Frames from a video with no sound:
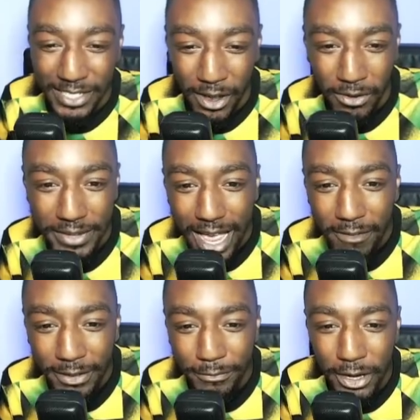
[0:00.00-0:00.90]
goal. Now
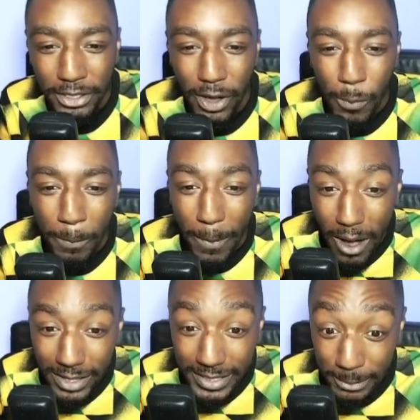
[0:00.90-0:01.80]
for the third goal,
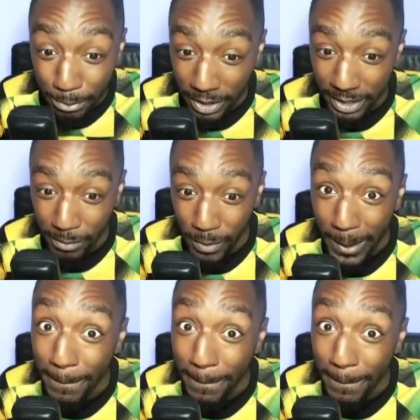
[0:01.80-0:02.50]
Barnes is breaking away.